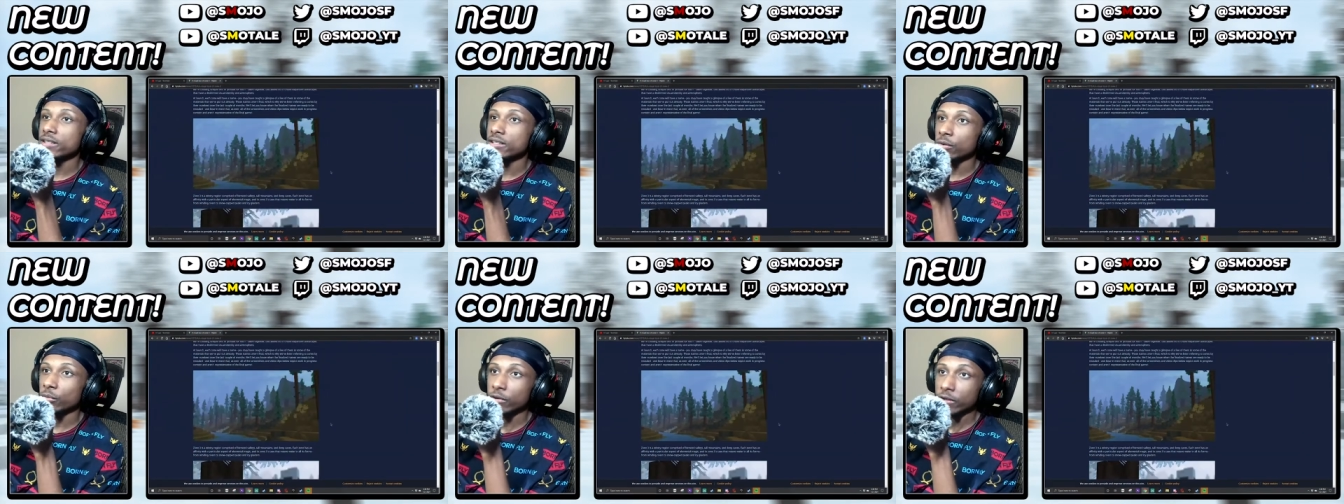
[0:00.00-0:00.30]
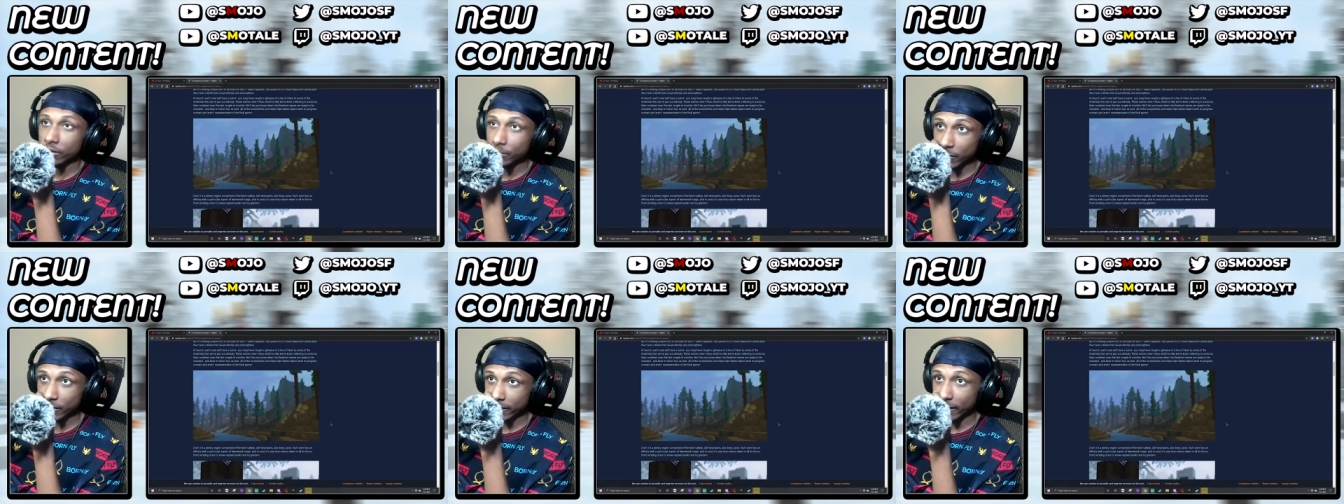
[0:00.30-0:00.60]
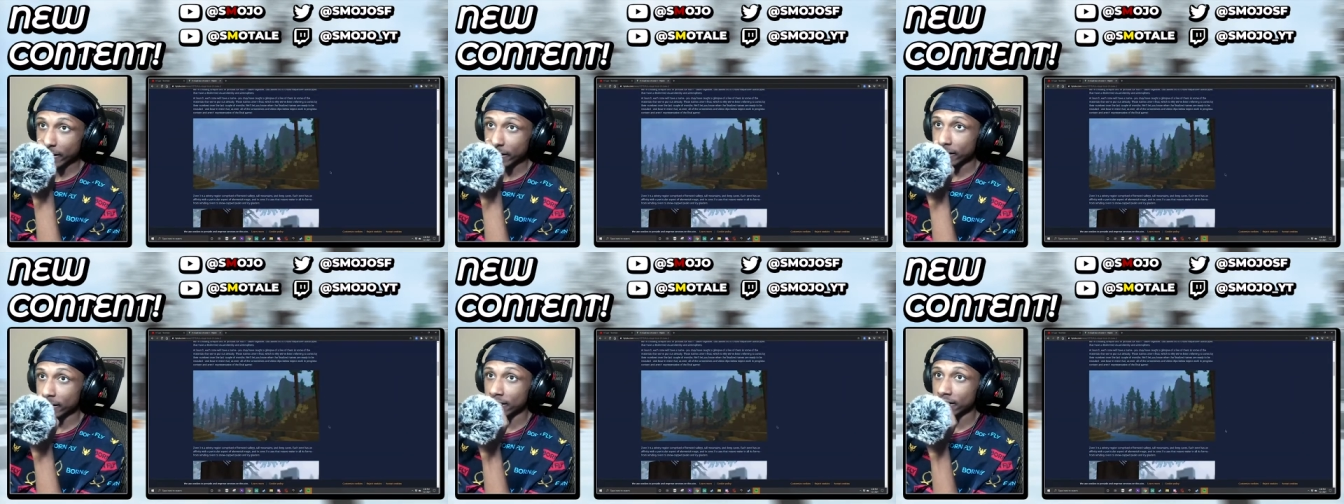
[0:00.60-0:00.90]
So we're gonna be
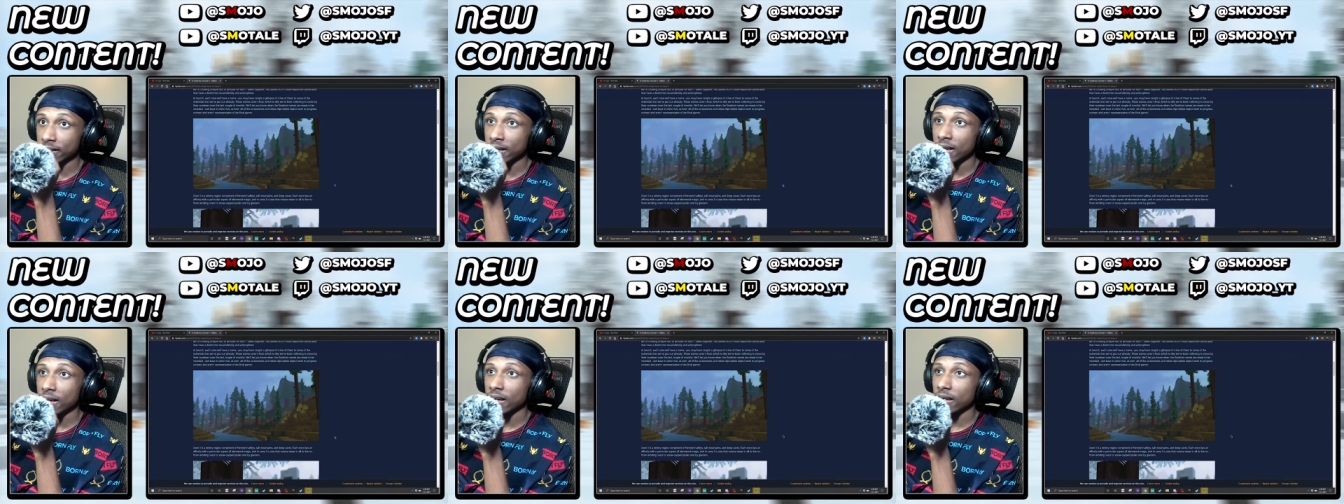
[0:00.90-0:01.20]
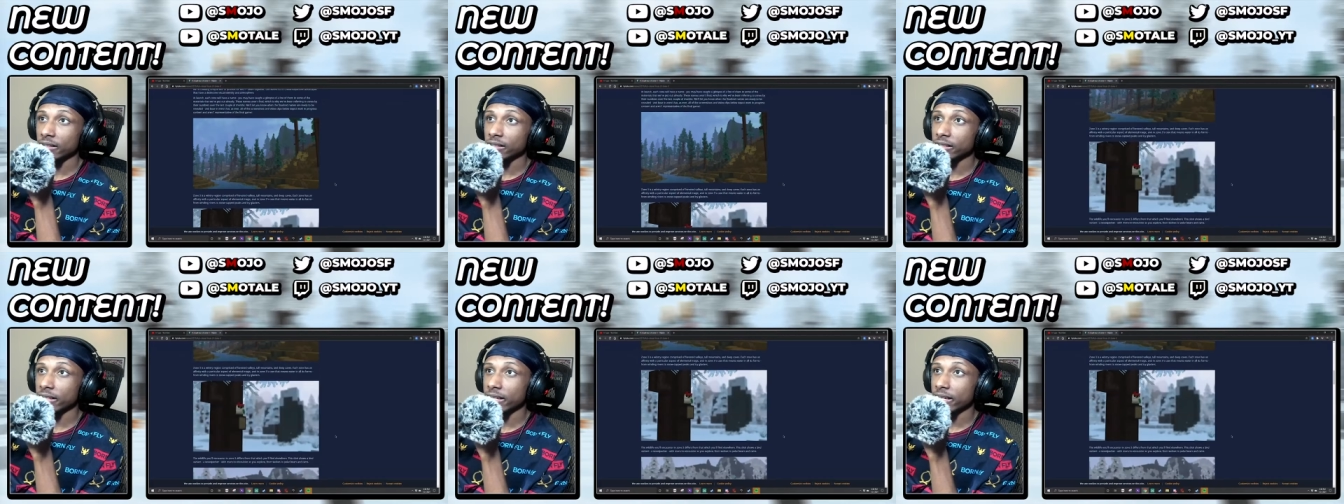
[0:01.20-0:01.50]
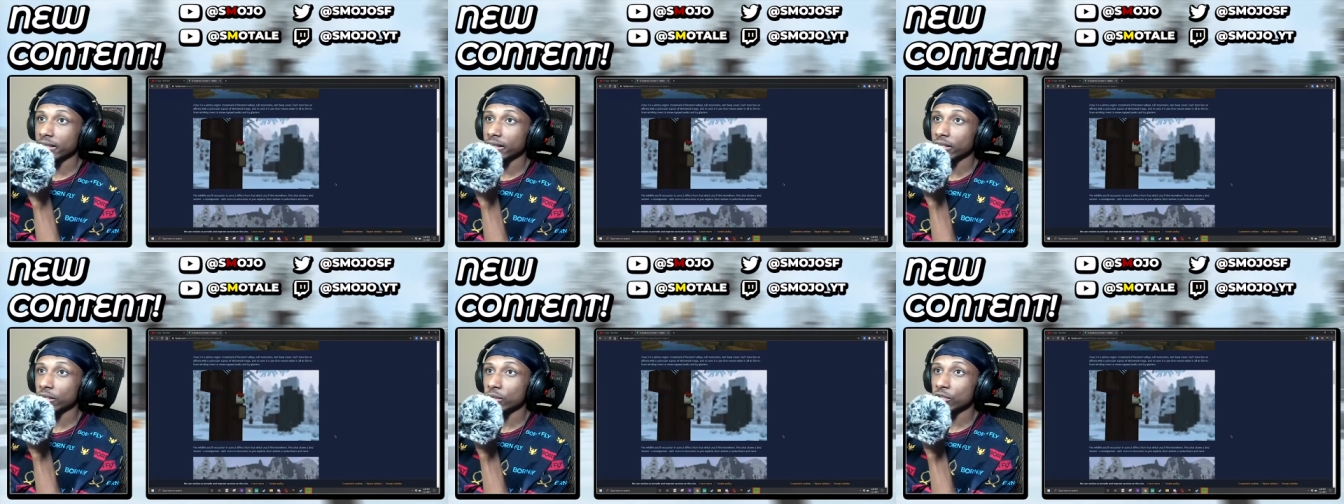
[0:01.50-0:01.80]
taking a look
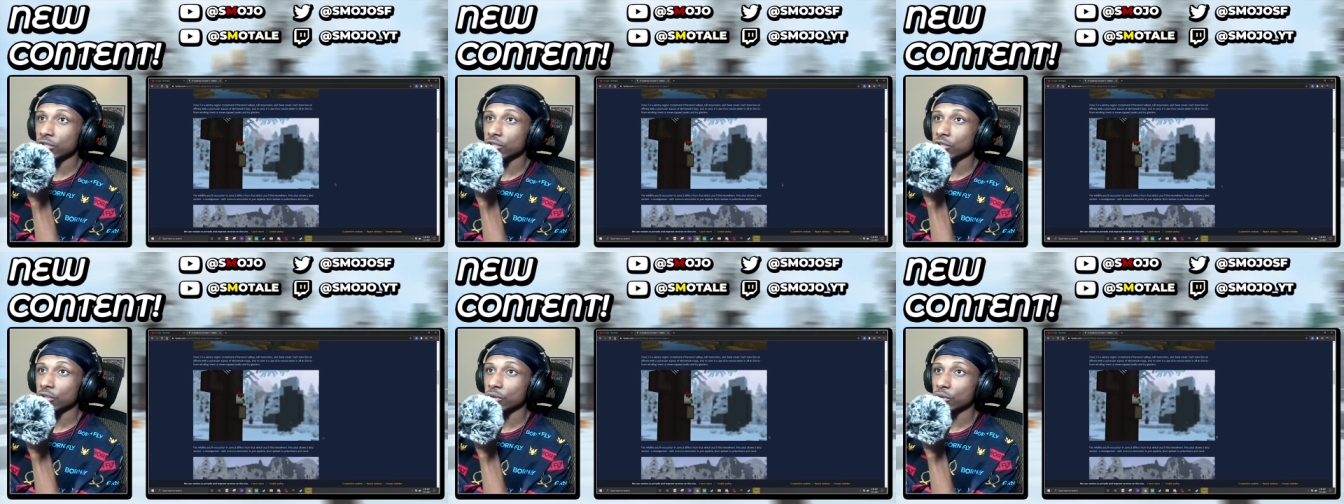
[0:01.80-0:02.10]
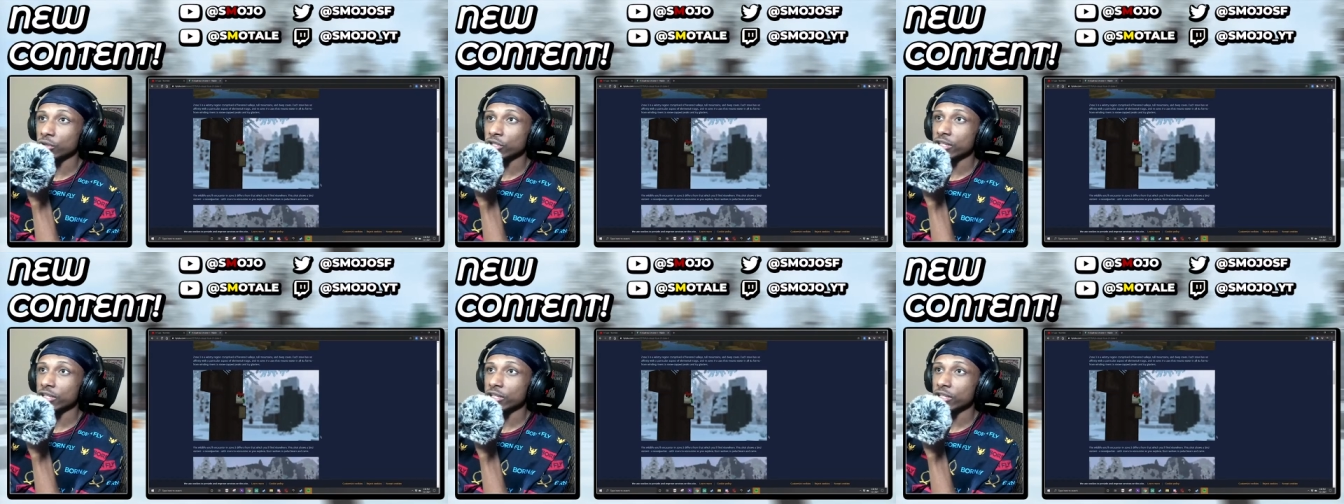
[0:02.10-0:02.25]
at those too,